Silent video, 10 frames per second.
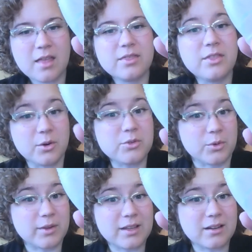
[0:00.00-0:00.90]
those are
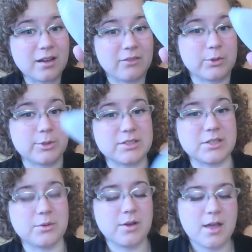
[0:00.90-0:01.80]
really uncomfortable
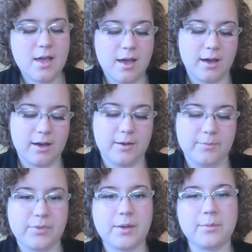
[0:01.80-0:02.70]
too.
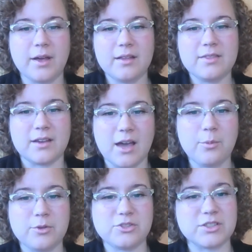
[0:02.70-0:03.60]
But the
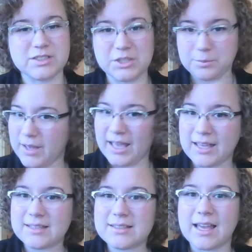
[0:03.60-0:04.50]
cup was just too big,
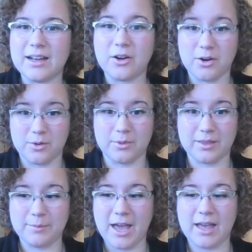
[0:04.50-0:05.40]
and it hurt
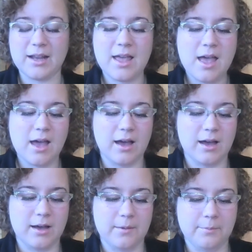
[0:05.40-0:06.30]
really bad.
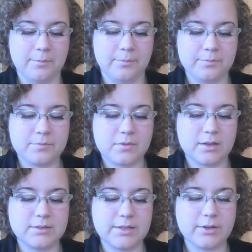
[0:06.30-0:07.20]

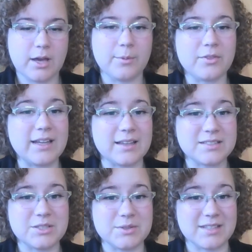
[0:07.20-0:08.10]
Diva Cup only
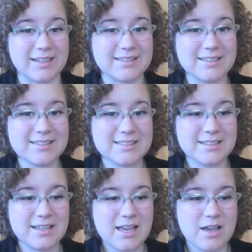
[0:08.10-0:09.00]
has 2 sizes,
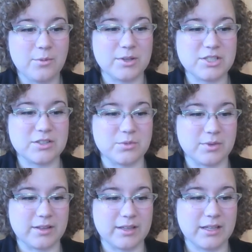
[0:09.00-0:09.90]
which is
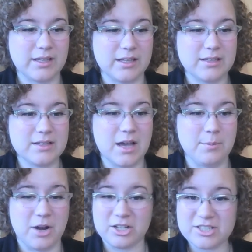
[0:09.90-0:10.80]
really
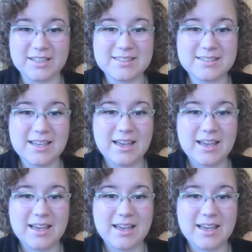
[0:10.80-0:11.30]
obnoxious.